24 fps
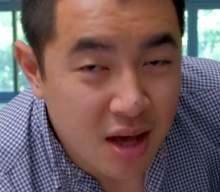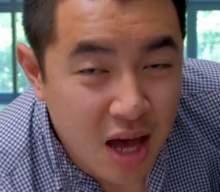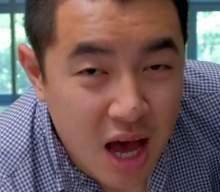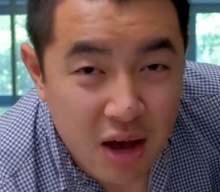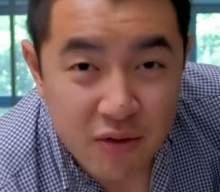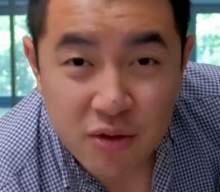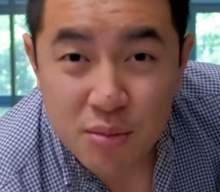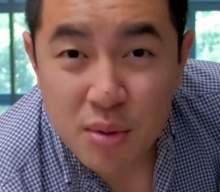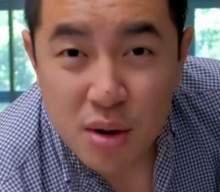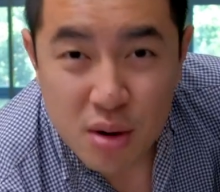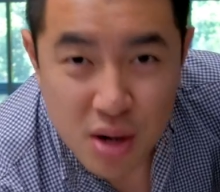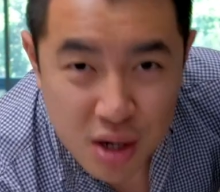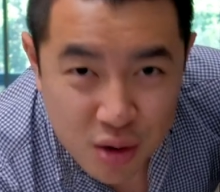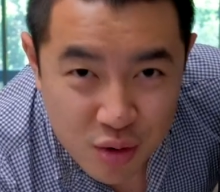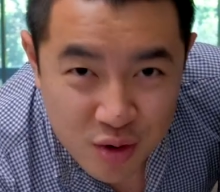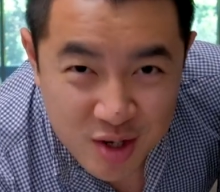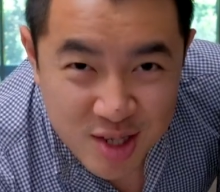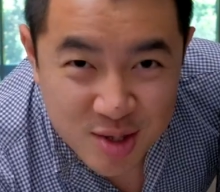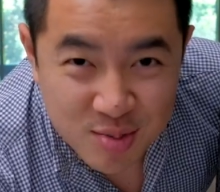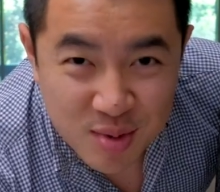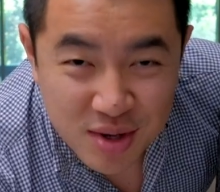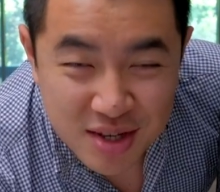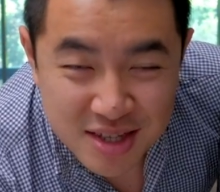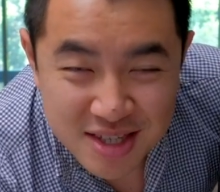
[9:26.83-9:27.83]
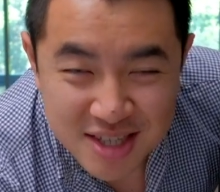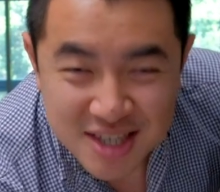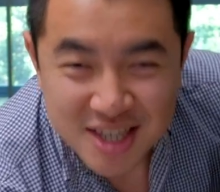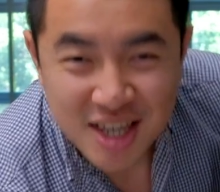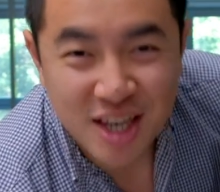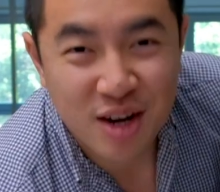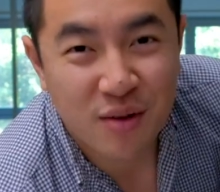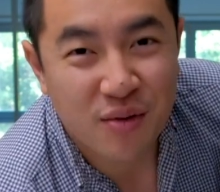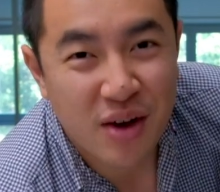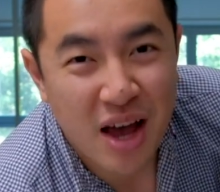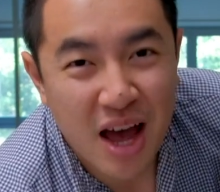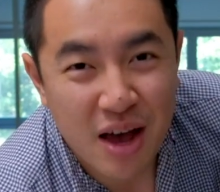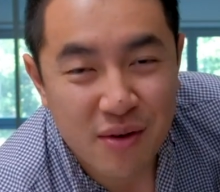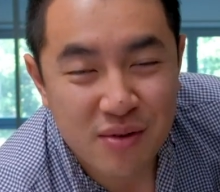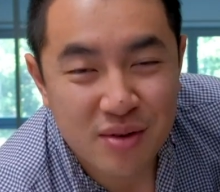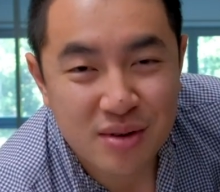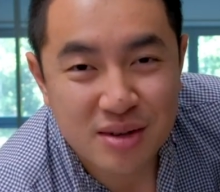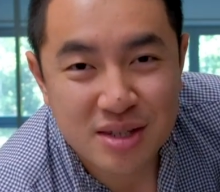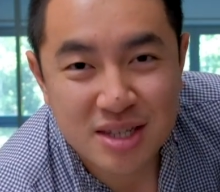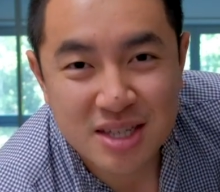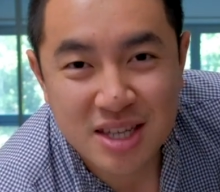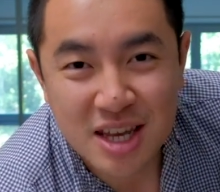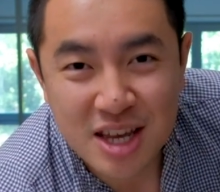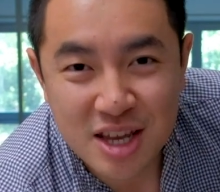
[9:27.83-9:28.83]
Have a Merry Christmas, and if I
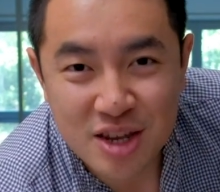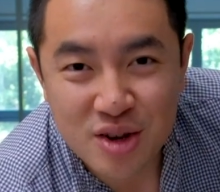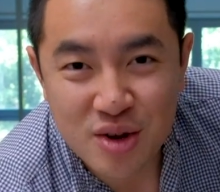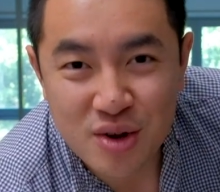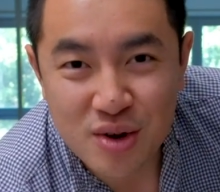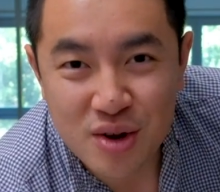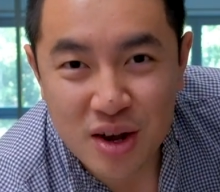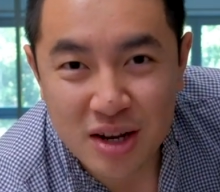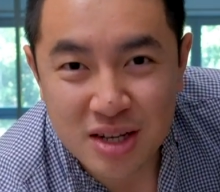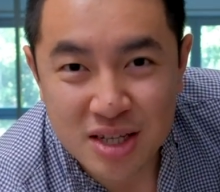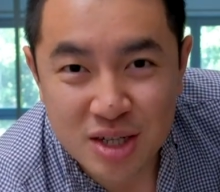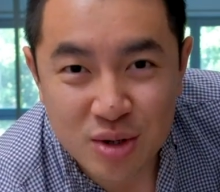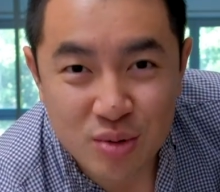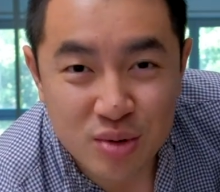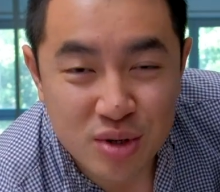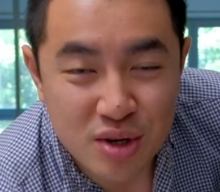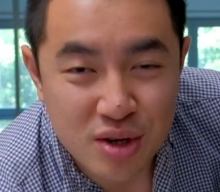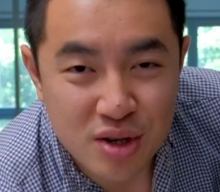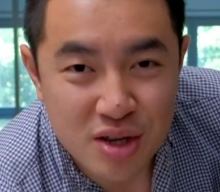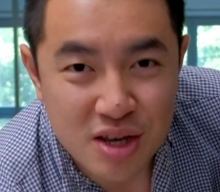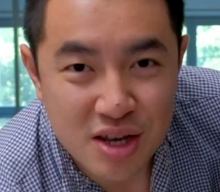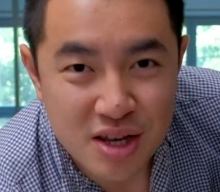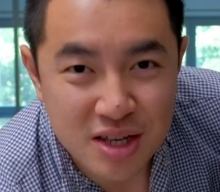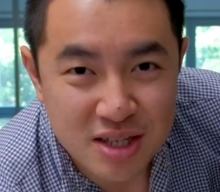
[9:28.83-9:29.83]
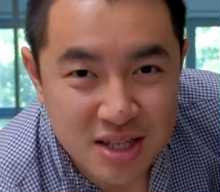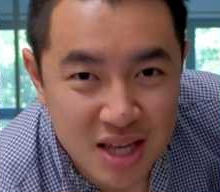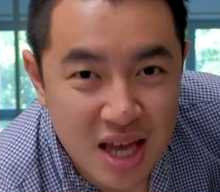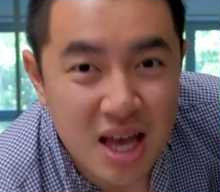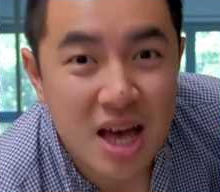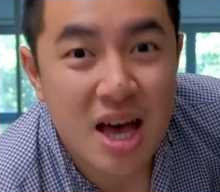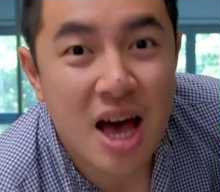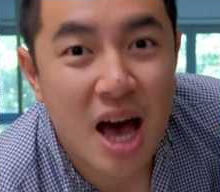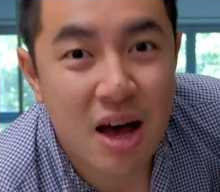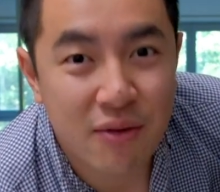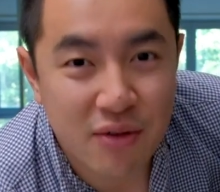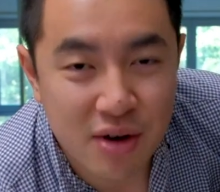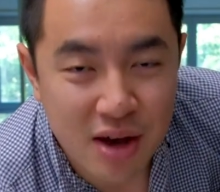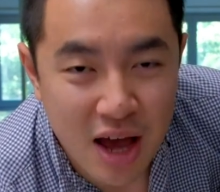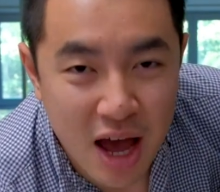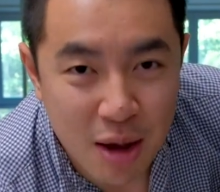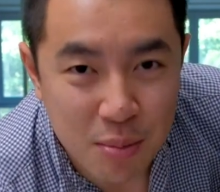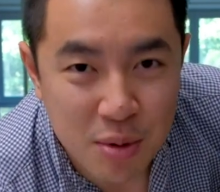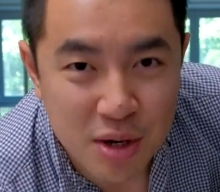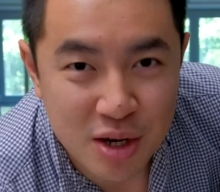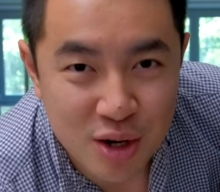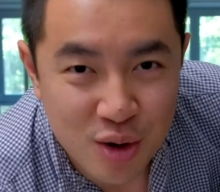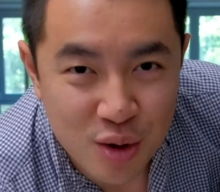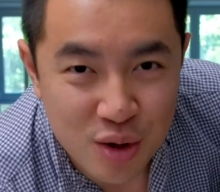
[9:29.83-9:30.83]
haven't seen you until New Year's, have a
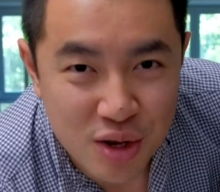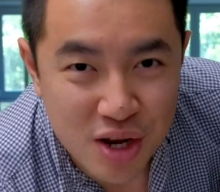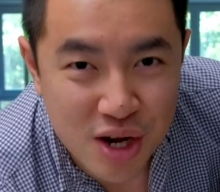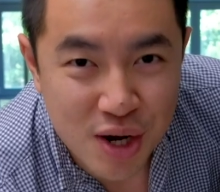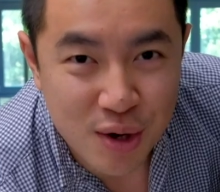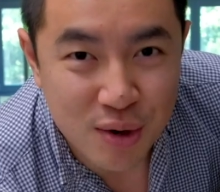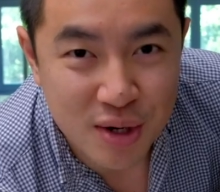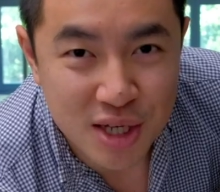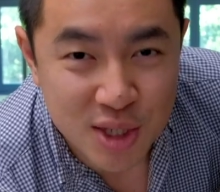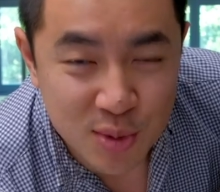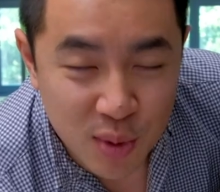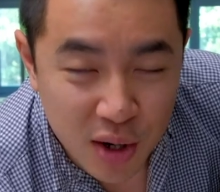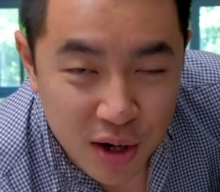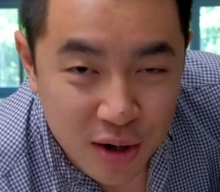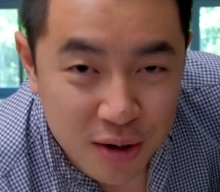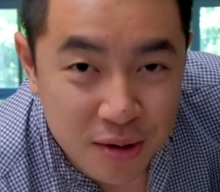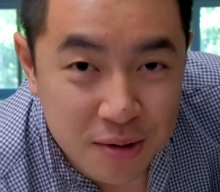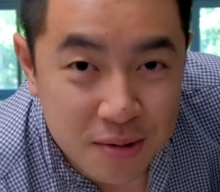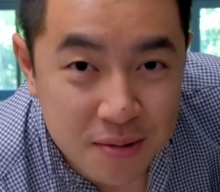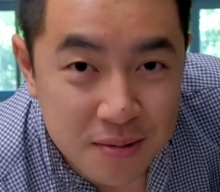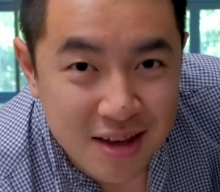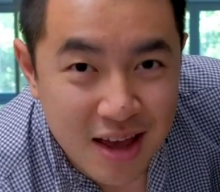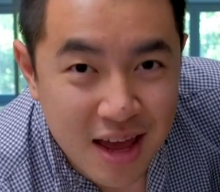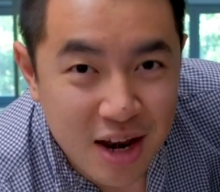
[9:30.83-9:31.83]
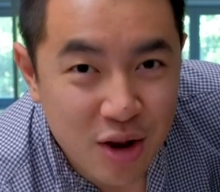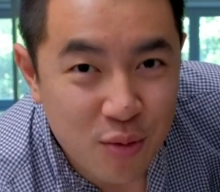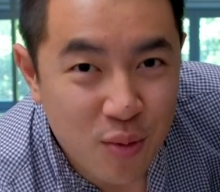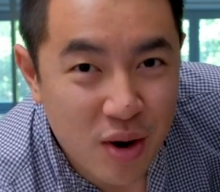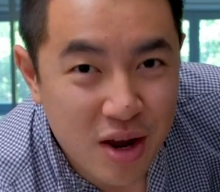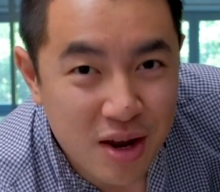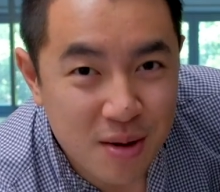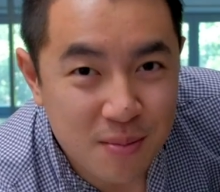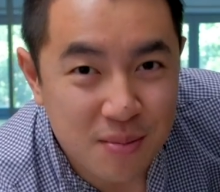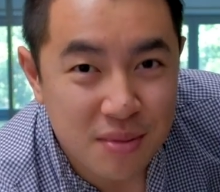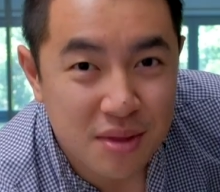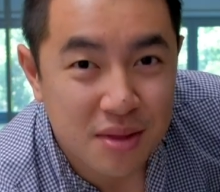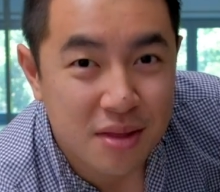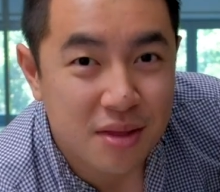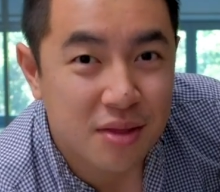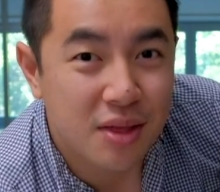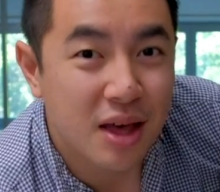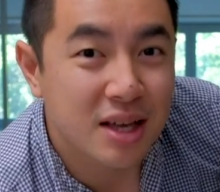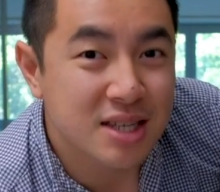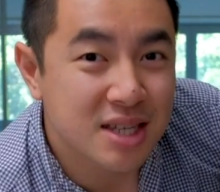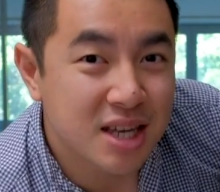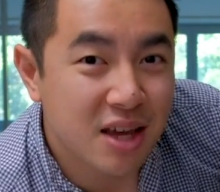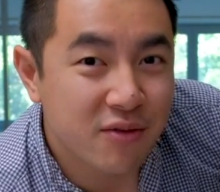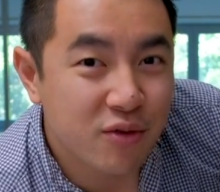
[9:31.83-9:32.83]
Happy New Year as well. Anyway,
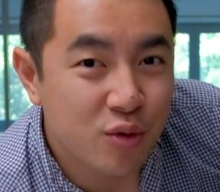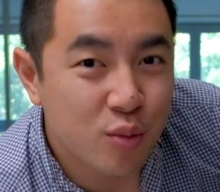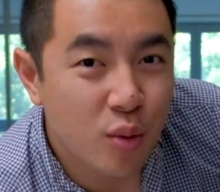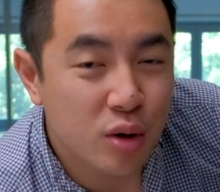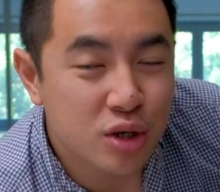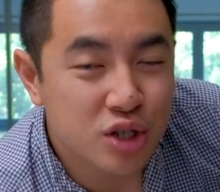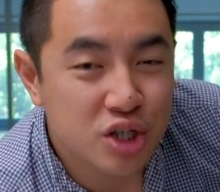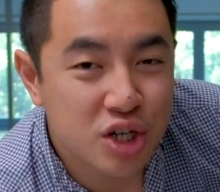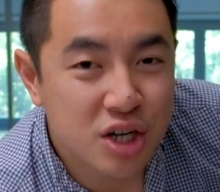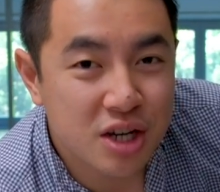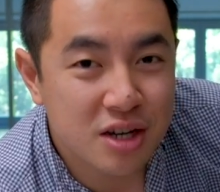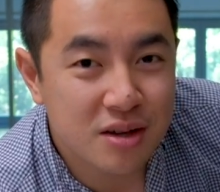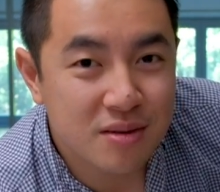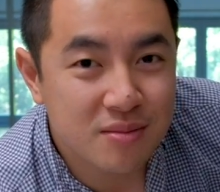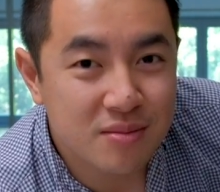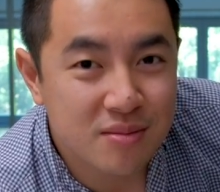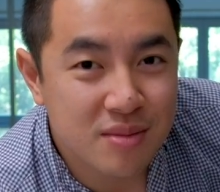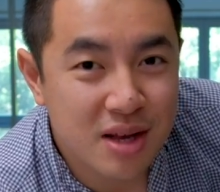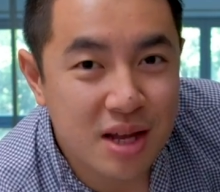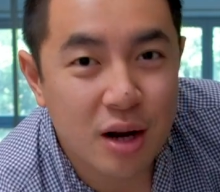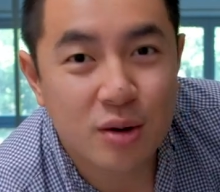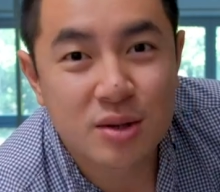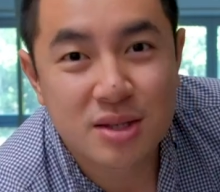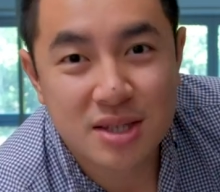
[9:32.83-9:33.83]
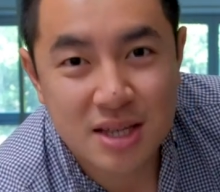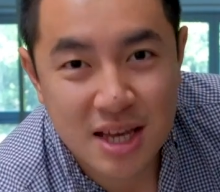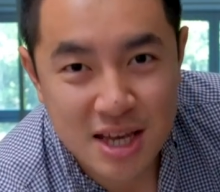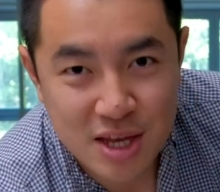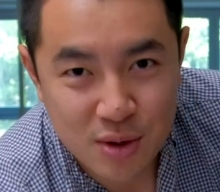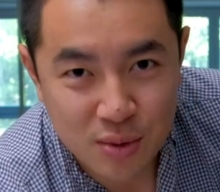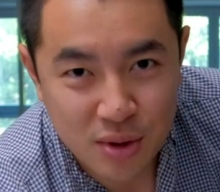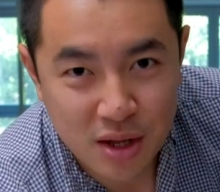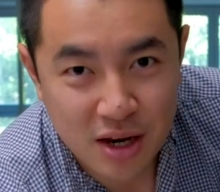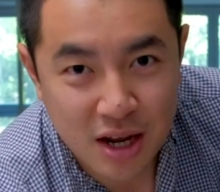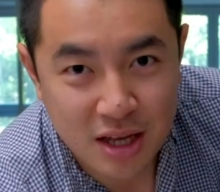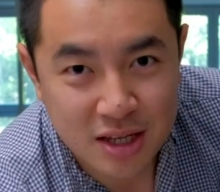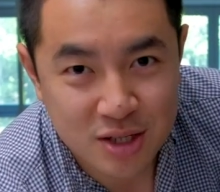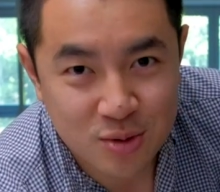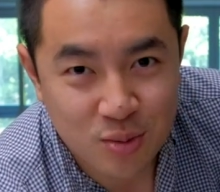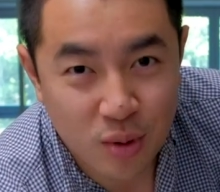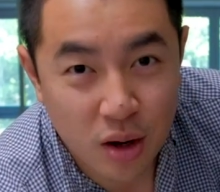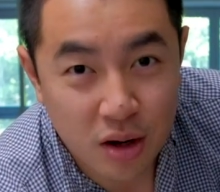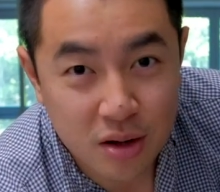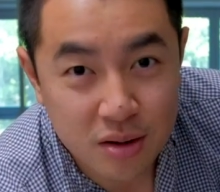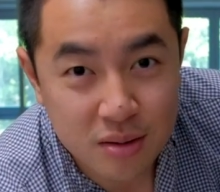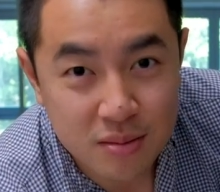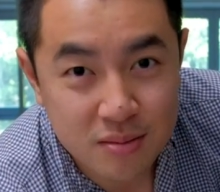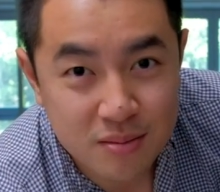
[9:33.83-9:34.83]
thanks again for watching, and I'll see you in the next
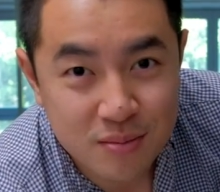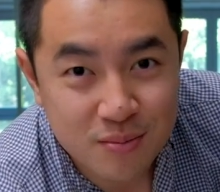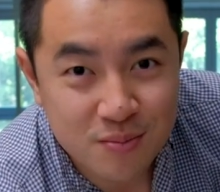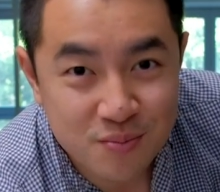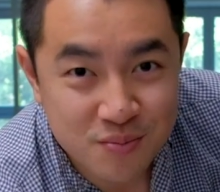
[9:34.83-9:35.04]
one.